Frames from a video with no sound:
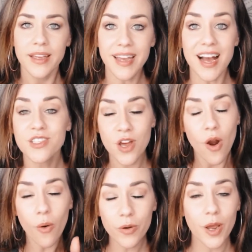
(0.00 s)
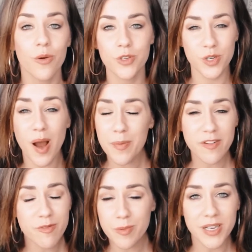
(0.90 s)
Yes or no. Do you
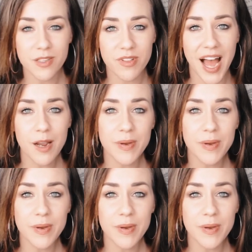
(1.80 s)
operate from a place of lack?